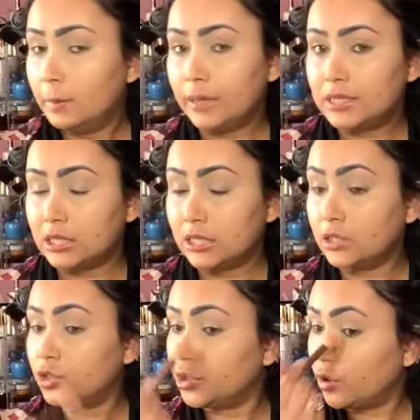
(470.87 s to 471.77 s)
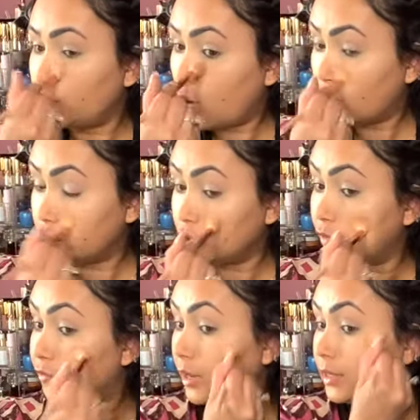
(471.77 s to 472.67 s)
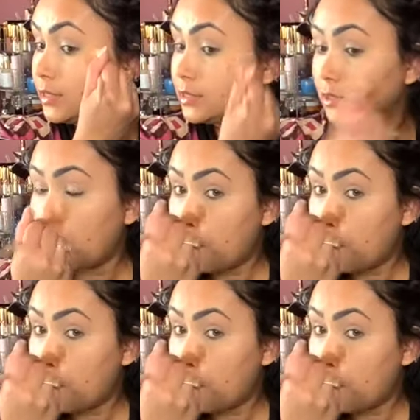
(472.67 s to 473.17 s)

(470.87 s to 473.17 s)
mix it into onto your face.